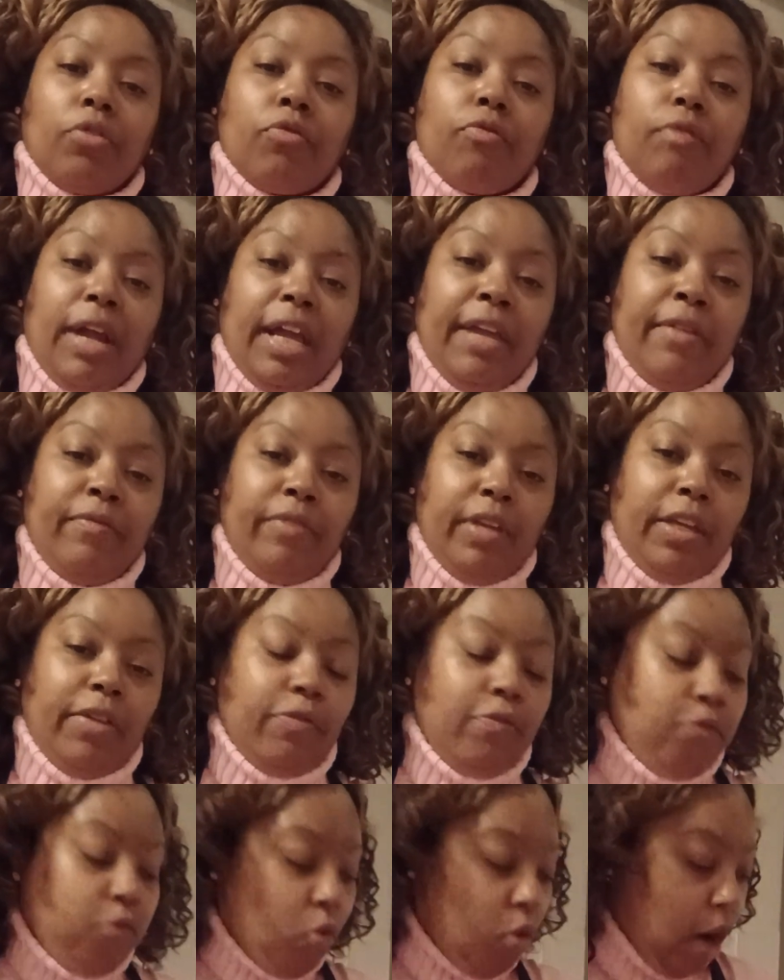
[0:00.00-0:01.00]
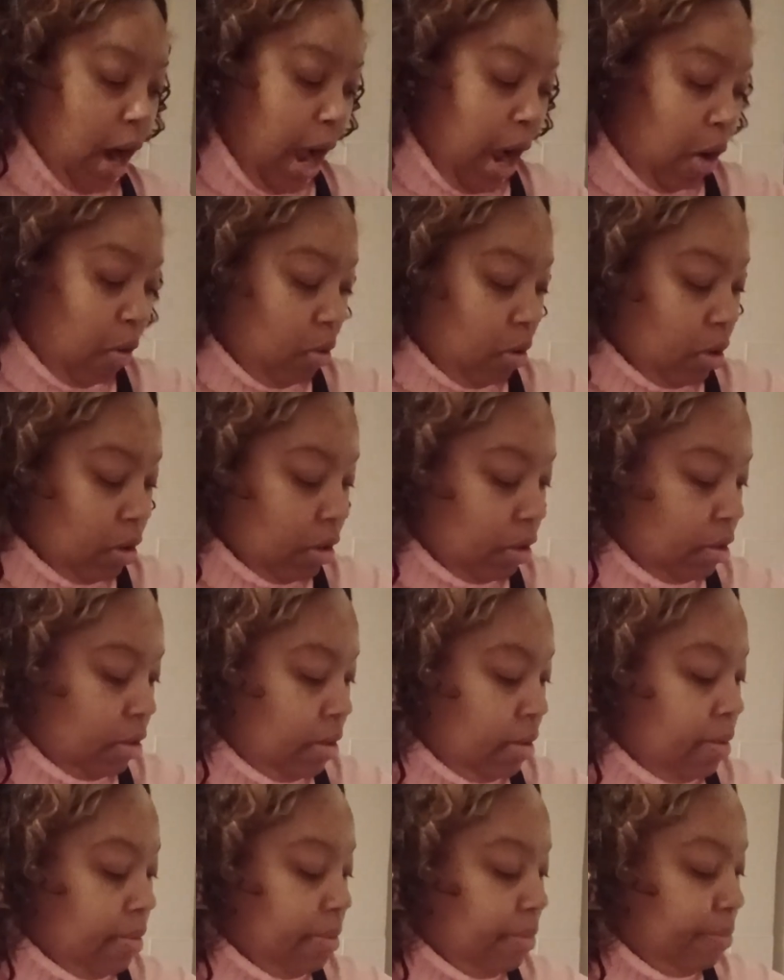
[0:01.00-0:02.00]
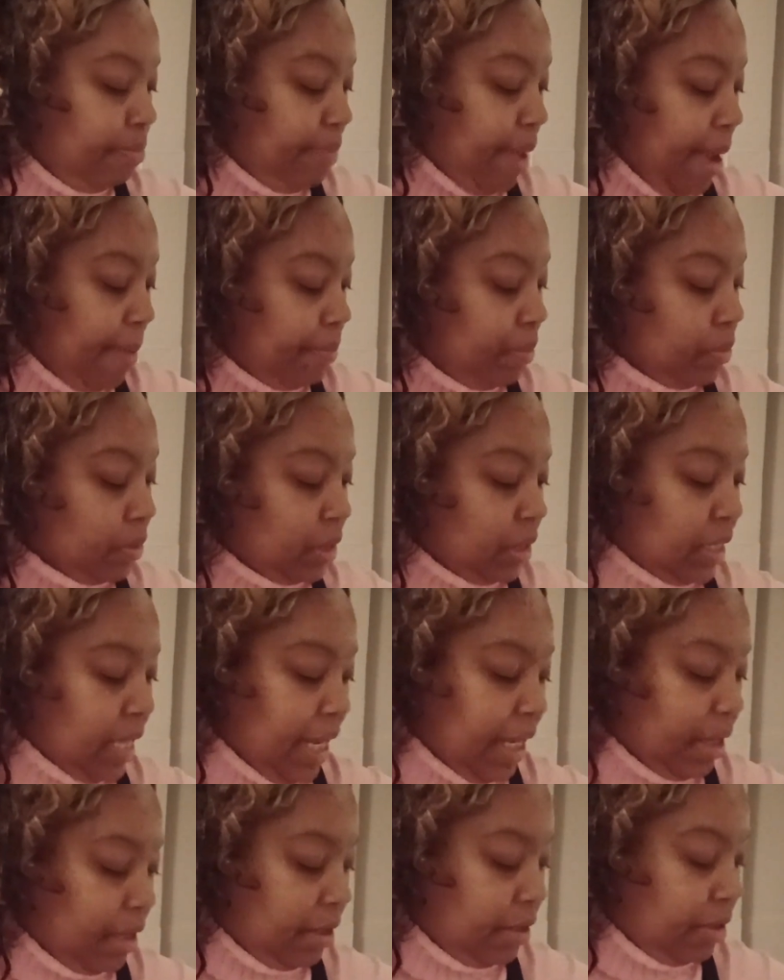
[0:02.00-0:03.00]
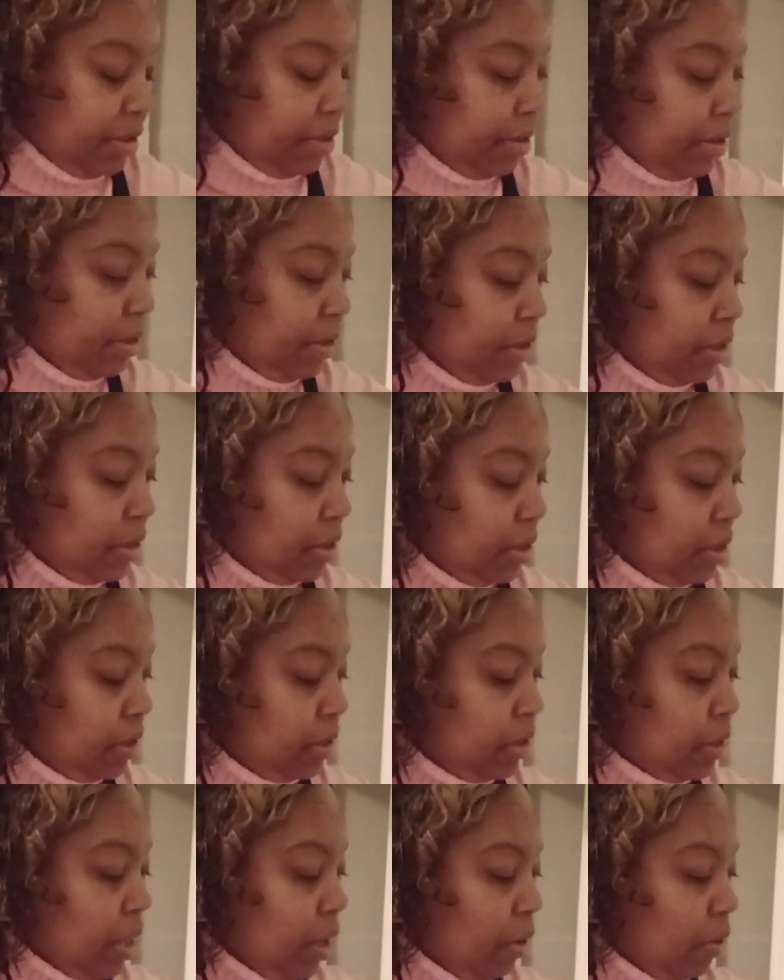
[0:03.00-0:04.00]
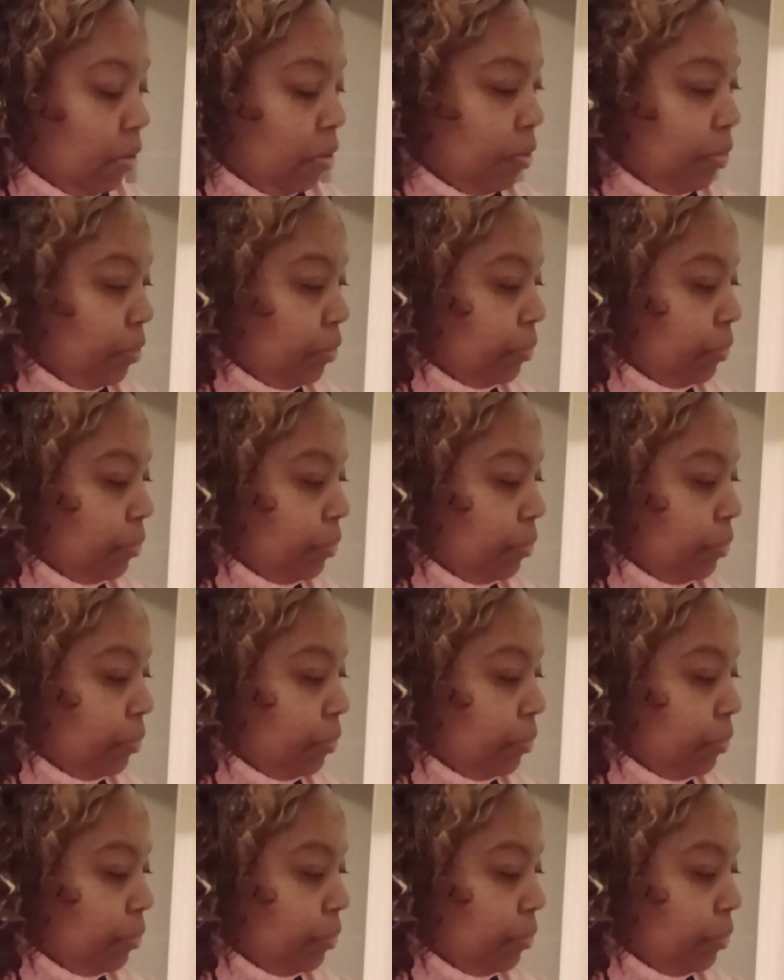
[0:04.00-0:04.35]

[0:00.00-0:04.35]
gravy for our pepper steak. So